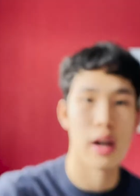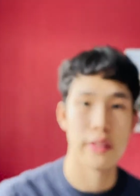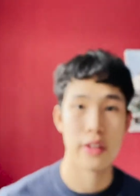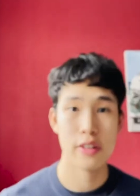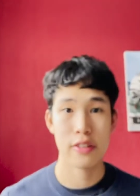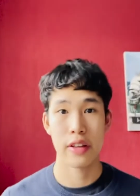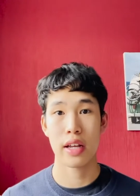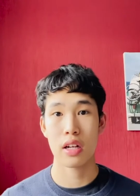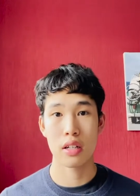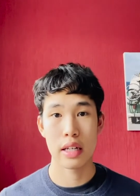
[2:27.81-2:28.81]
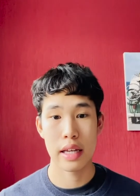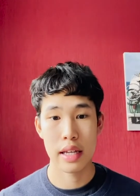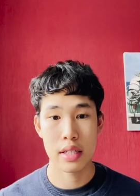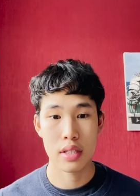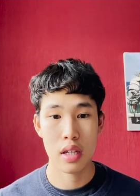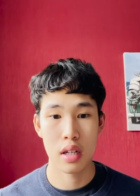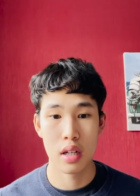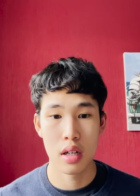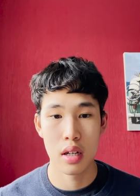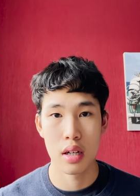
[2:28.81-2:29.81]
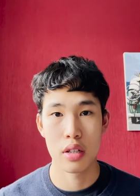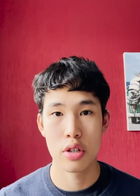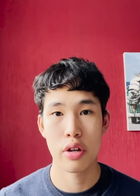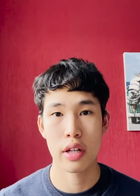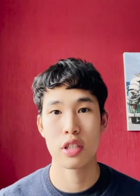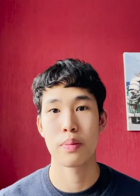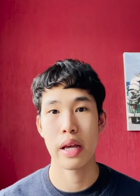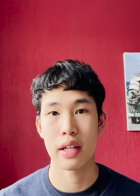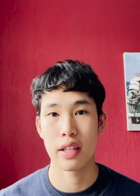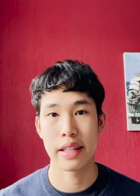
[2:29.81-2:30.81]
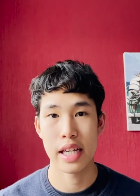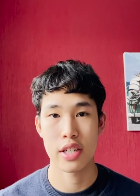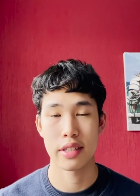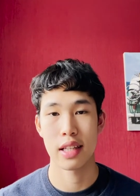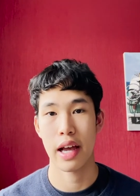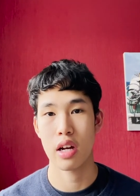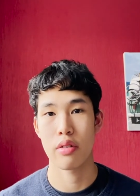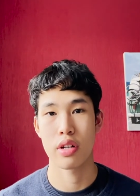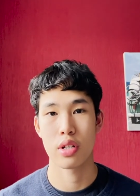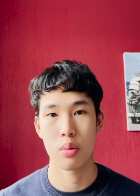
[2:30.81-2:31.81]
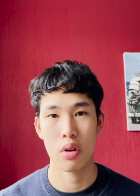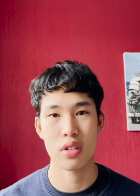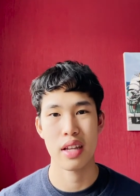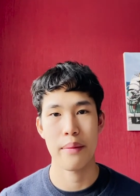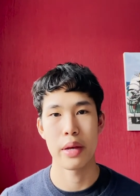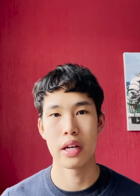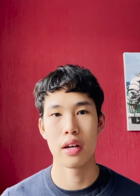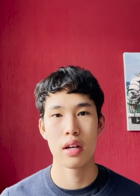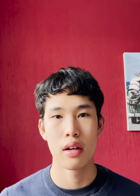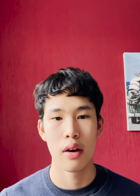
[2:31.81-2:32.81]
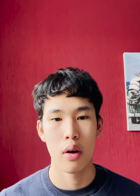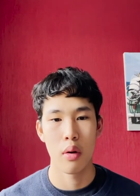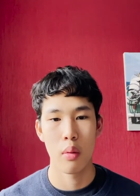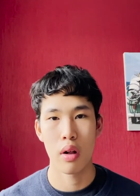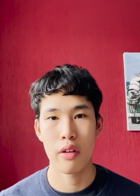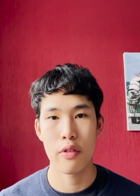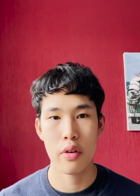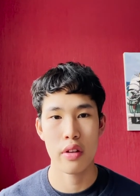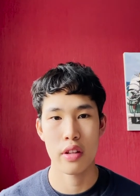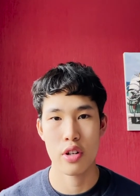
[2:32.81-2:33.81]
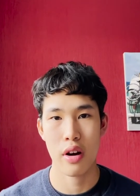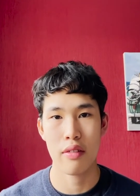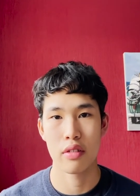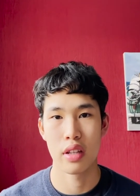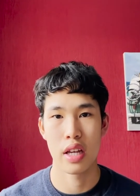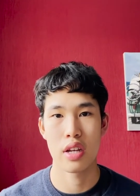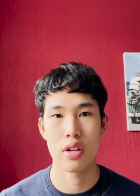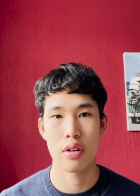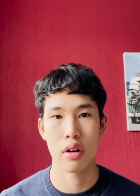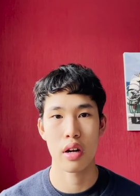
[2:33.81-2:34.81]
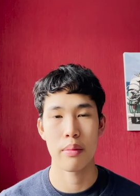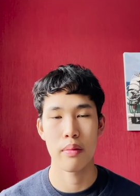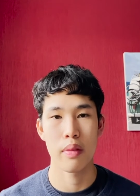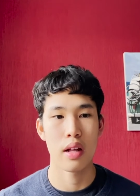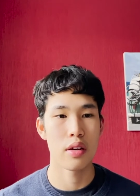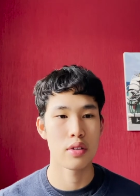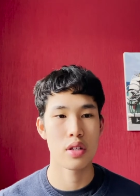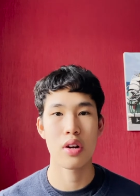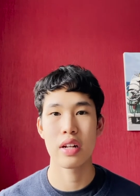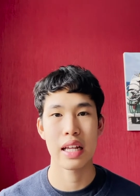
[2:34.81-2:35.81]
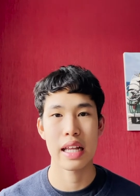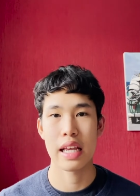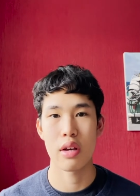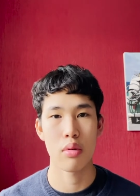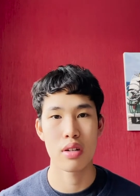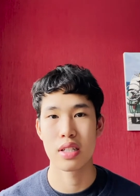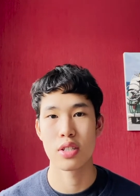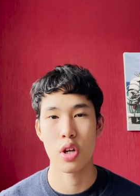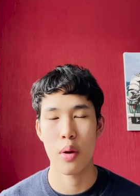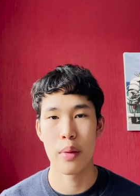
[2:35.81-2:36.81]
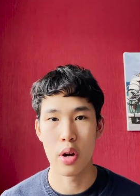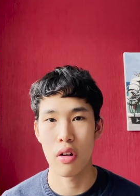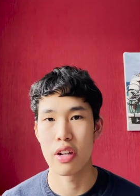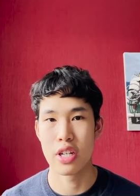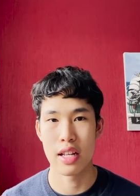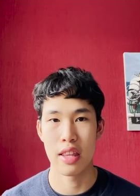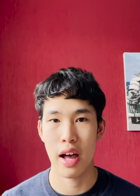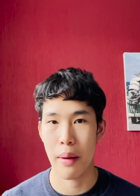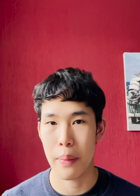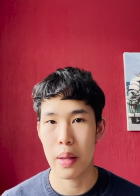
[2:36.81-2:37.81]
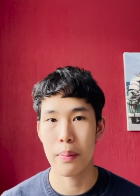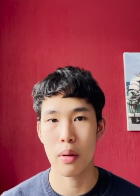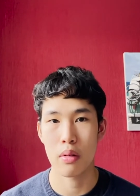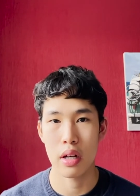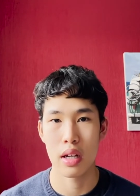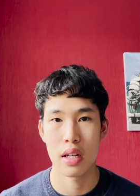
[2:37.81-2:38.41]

Another thing is you can speak the niche's language. So what does that mean? Well, if you're in the travel niche, you're gonna, there's certain keywords and terminology that people